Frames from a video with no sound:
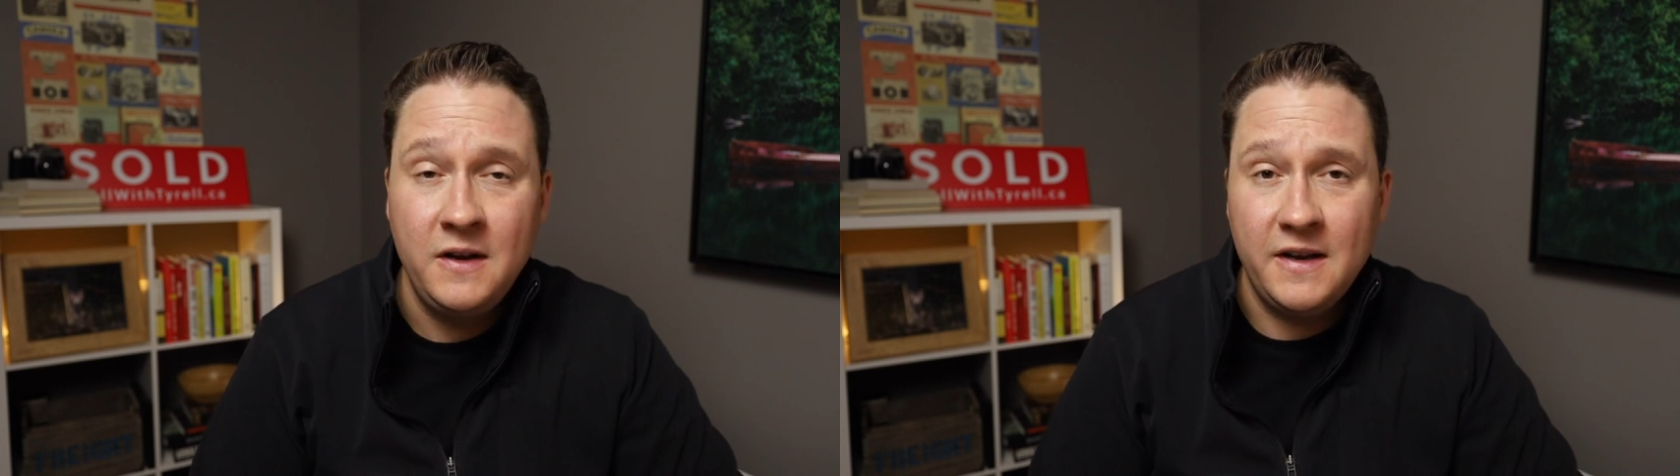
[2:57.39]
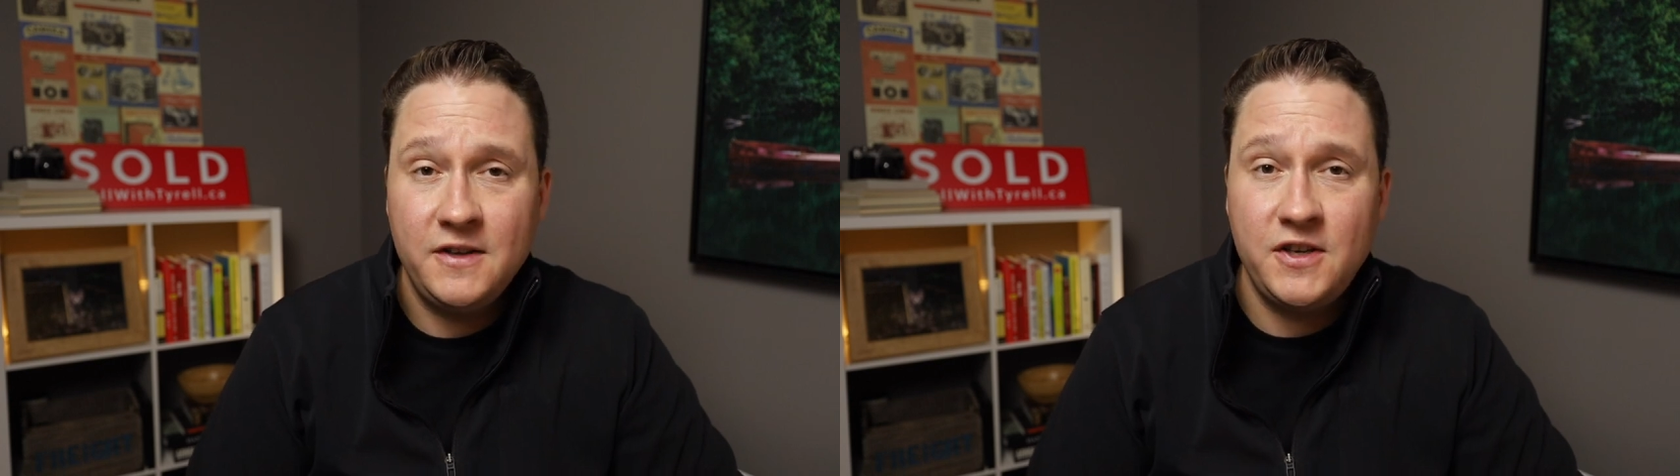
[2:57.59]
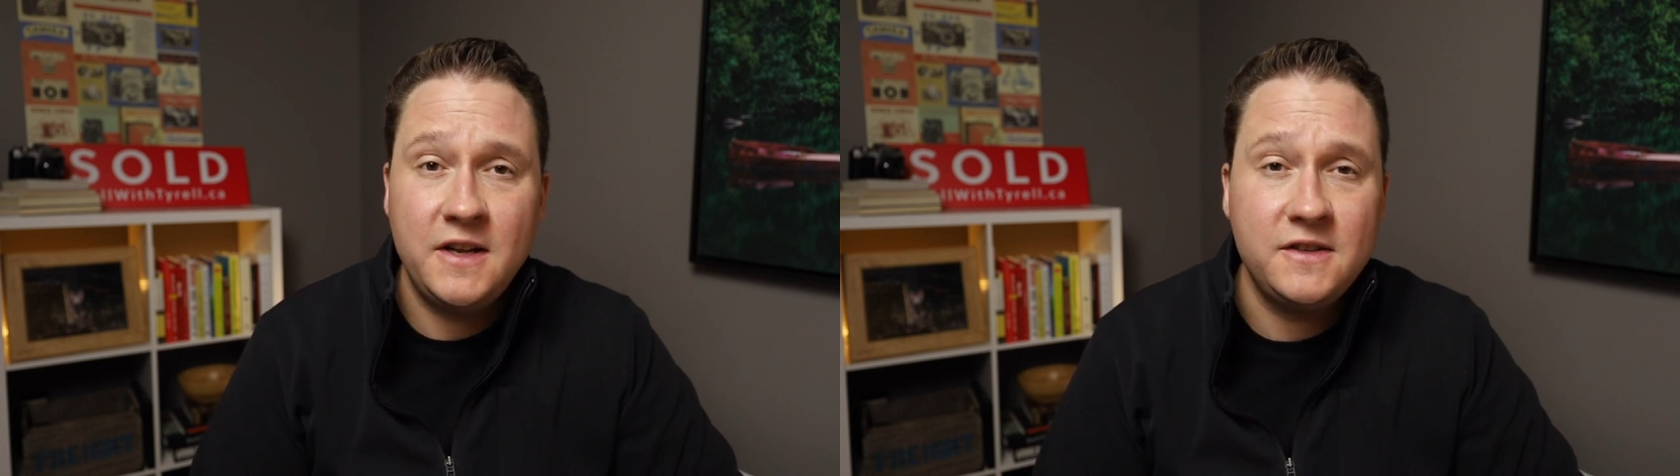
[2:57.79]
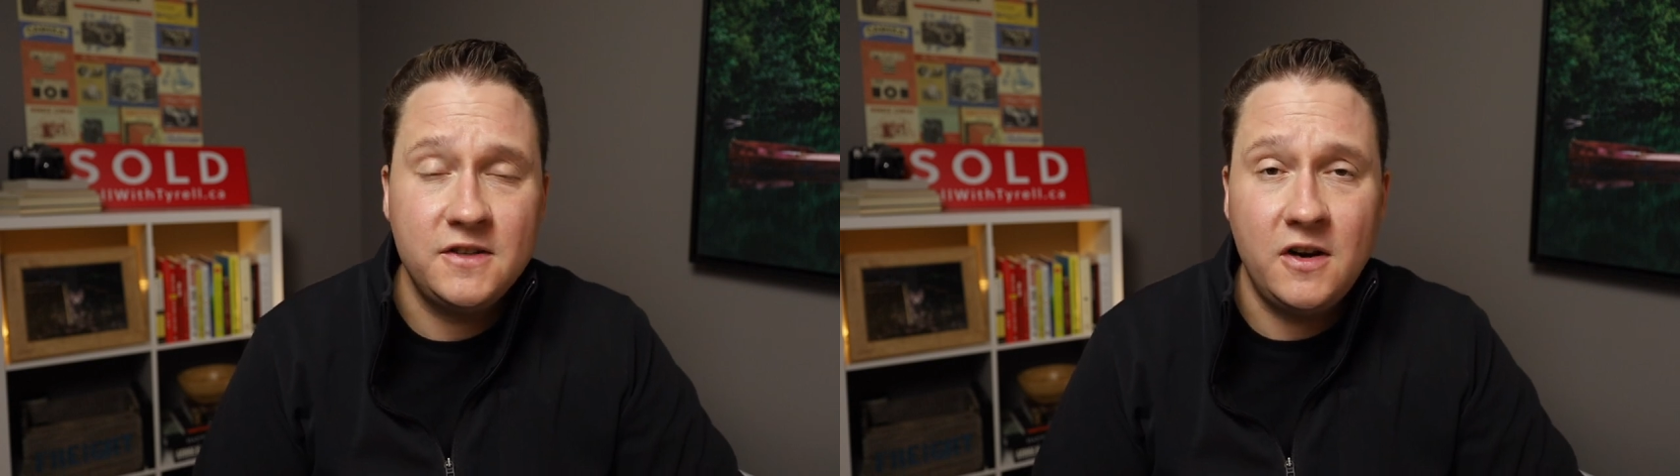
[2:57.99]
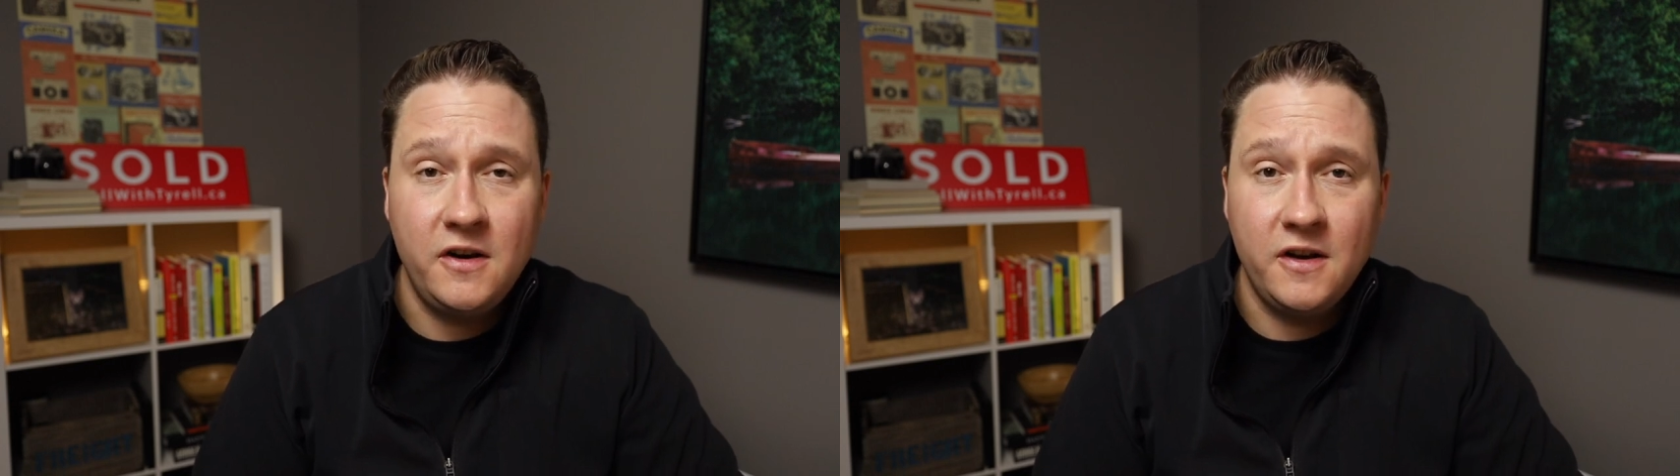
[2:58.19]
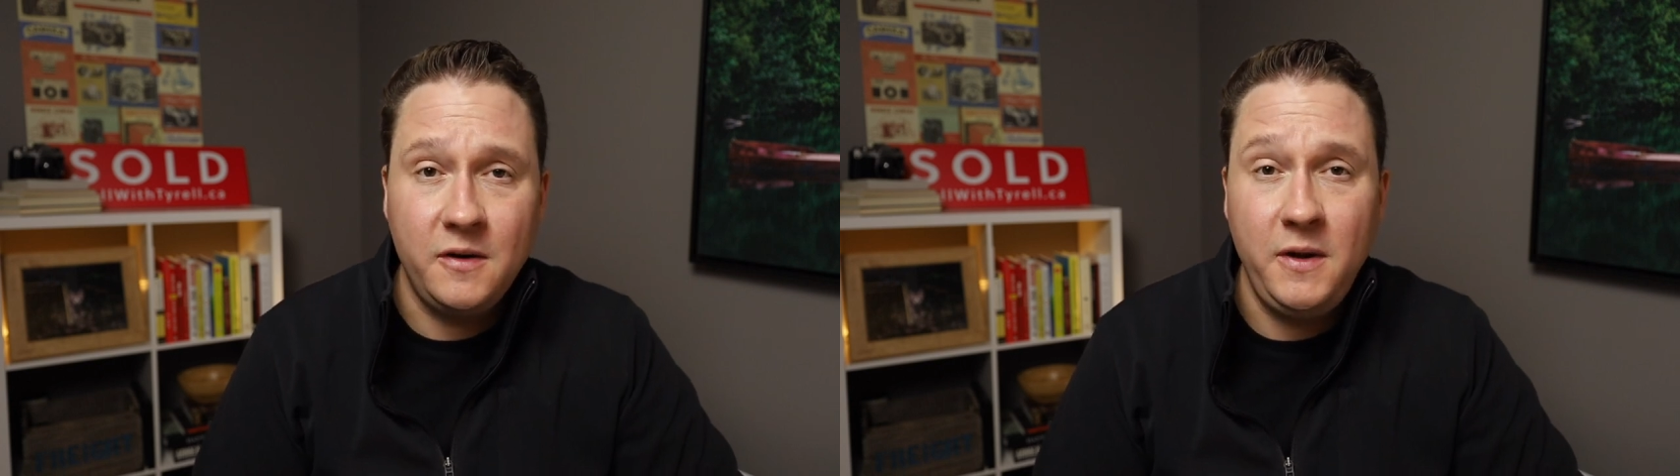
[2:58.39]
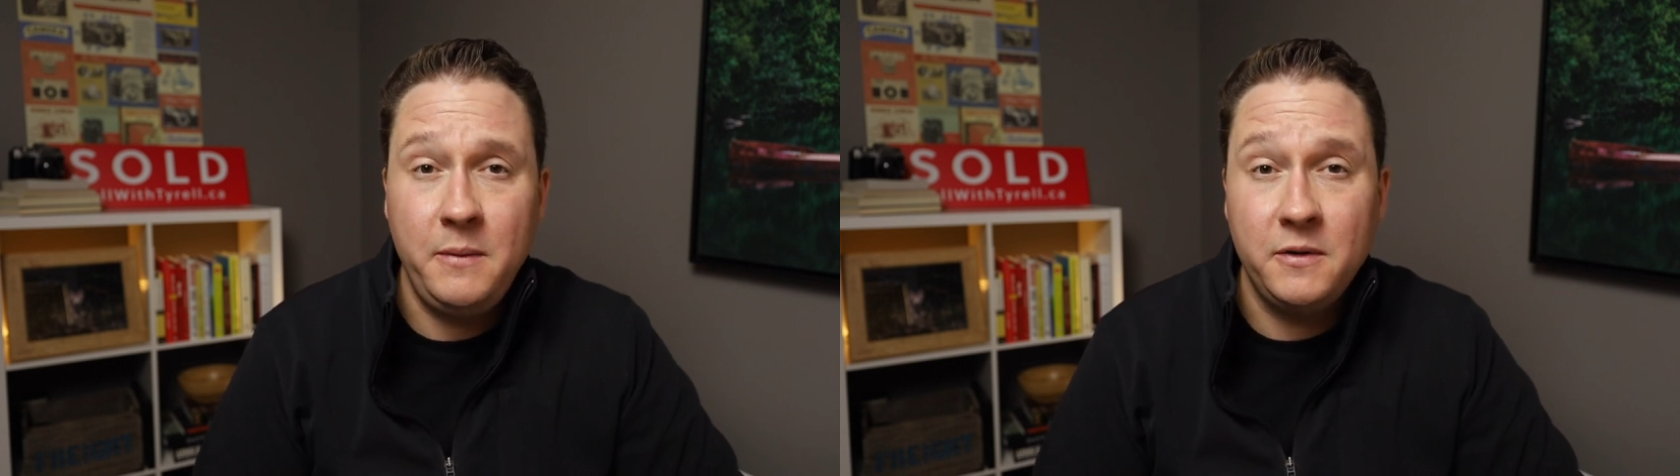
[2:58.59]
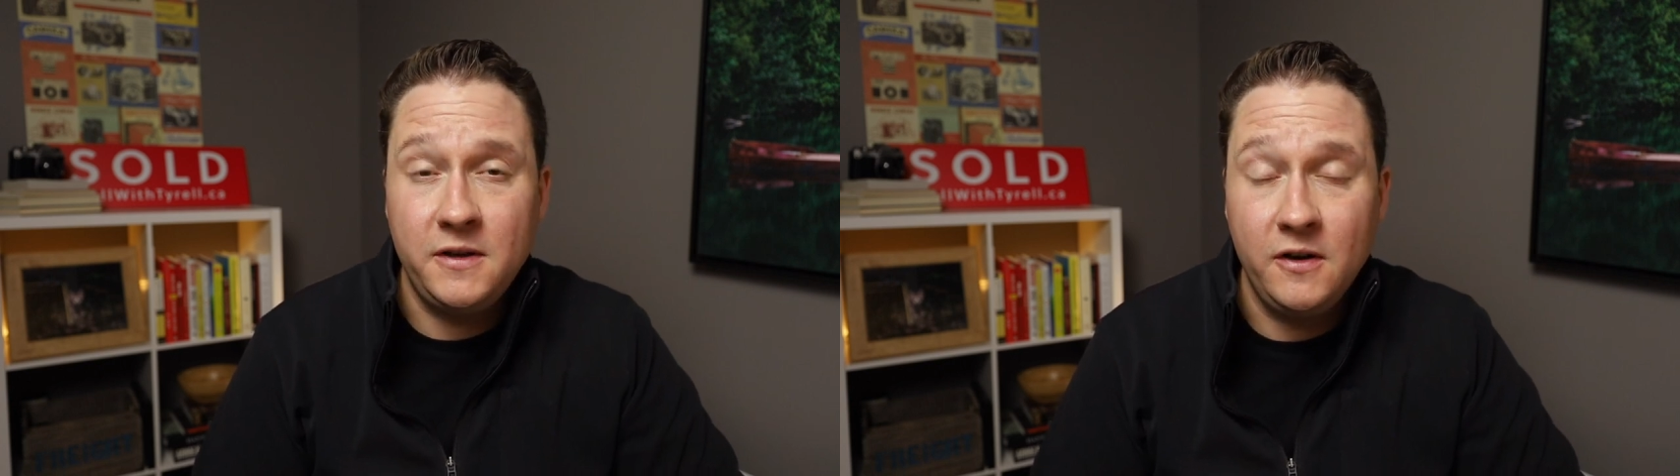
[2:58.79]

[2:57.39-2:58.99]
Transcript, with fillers: and chances are you're going to be able to